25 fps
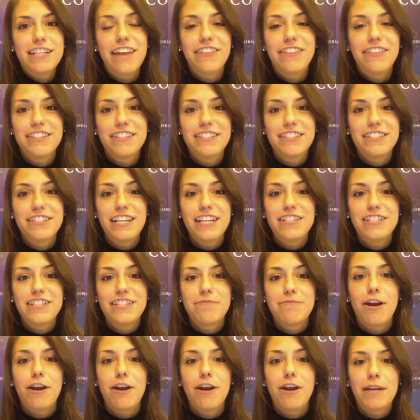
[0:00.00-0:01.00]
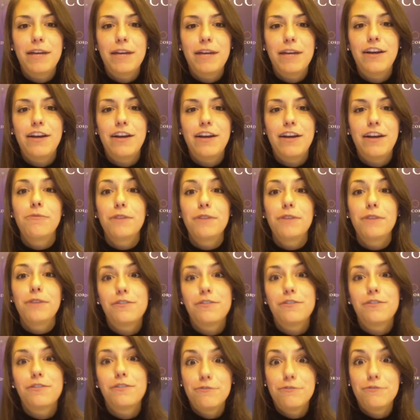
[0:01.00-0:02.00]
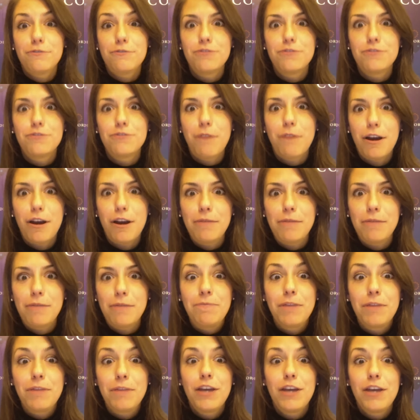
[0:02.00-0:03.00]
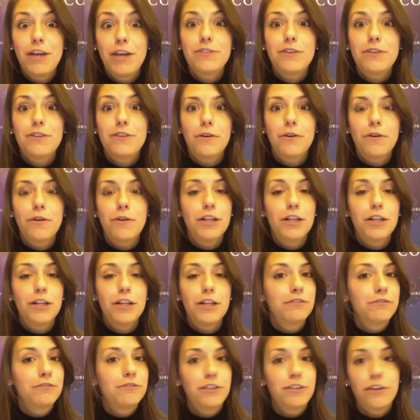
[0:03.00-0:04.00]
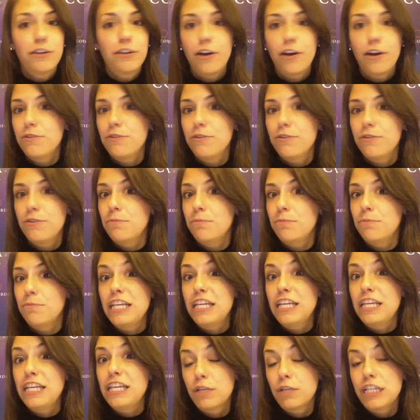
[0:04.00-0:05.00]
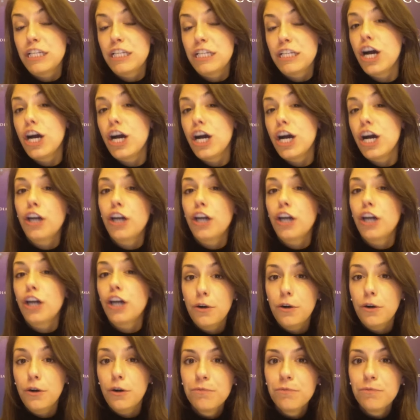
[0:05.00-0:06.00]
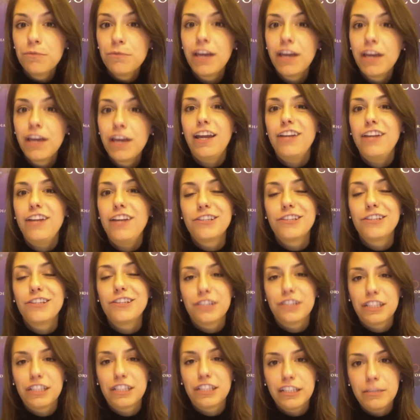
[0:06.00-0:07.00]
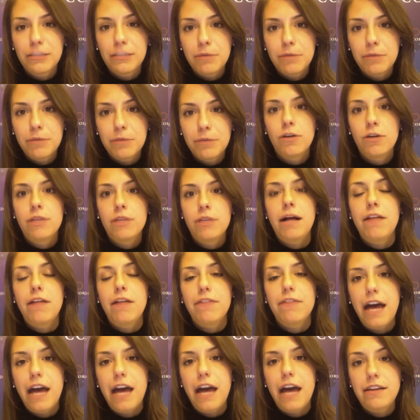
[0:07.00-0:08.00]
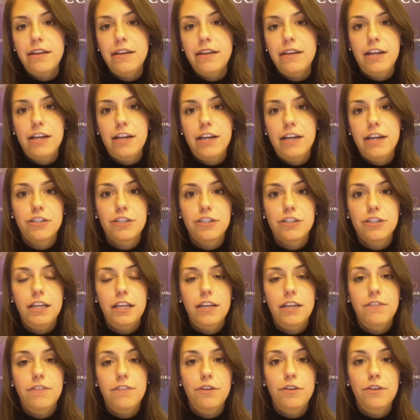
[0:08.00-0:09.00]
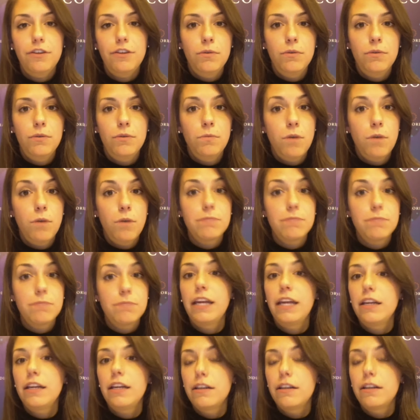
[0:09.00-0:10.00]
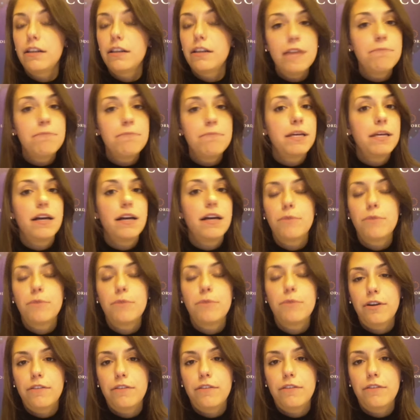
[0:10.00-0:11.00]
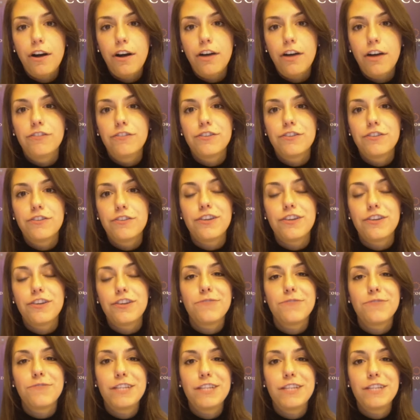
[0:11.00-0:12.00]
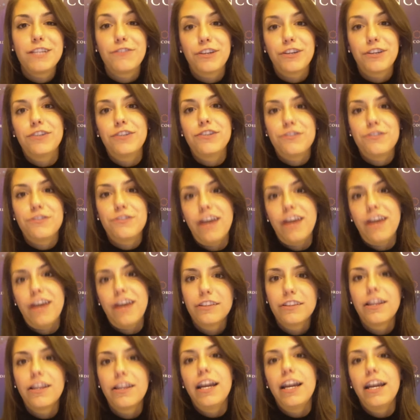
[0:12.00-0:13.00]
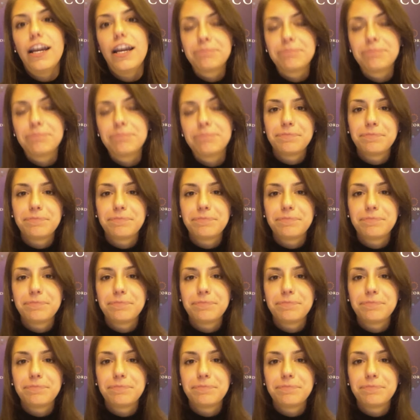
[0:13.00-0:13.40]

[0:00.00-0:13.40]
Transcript: at the State Department uh, with Frizz Department. So go to p3.co and you can learn a little bit more about that. And actually, if you want to plan an event, become more involved, there's also ways for you to do that online.